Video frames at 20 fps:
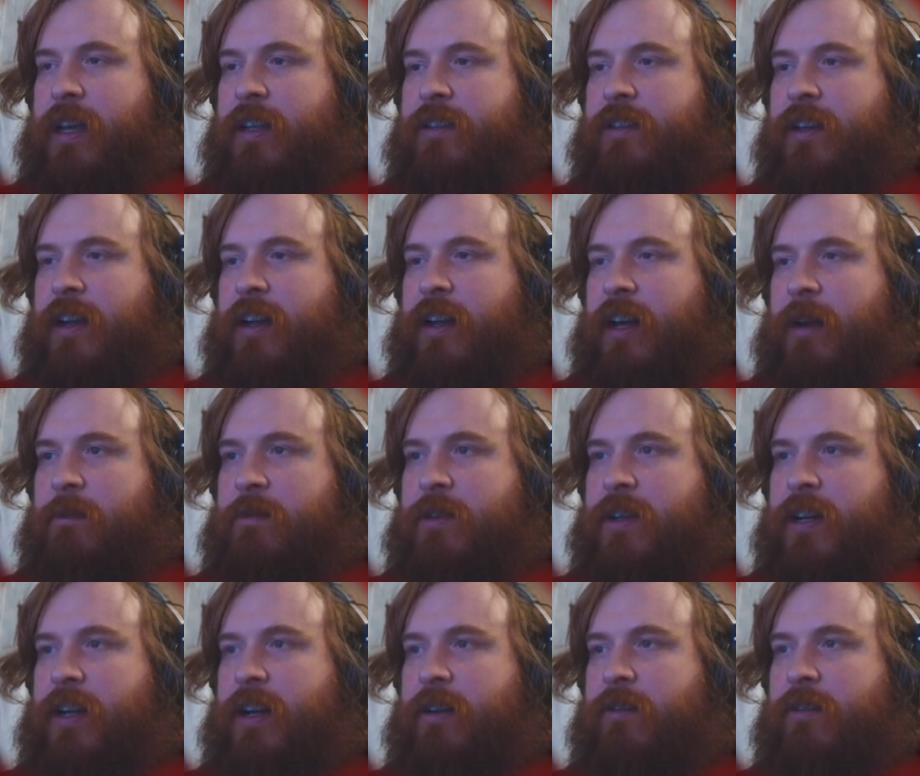it's not an
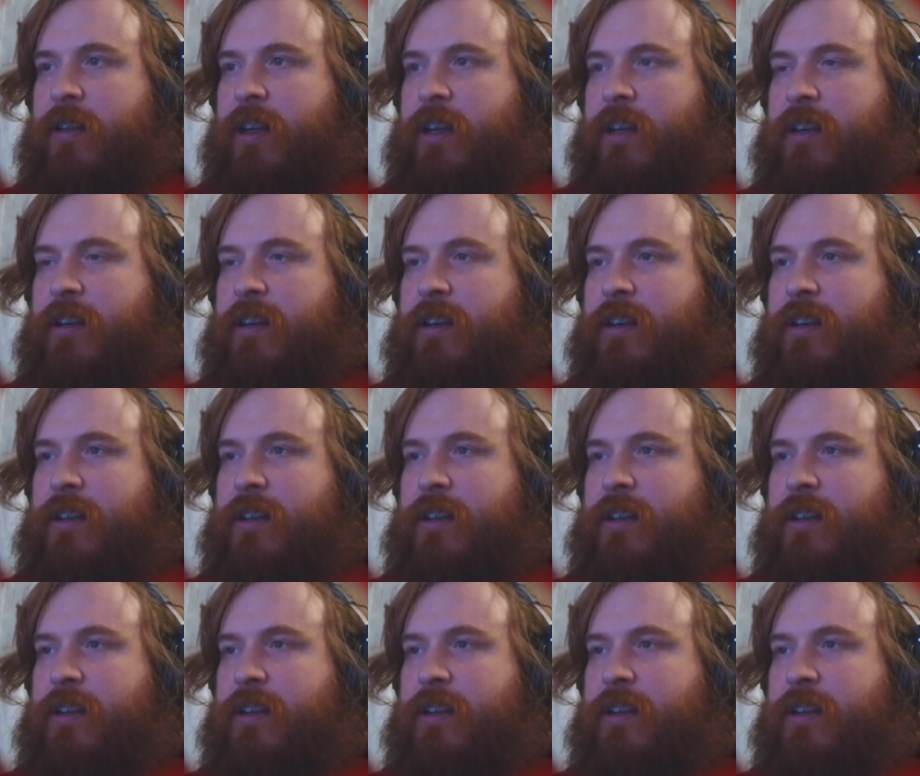option, I don't think.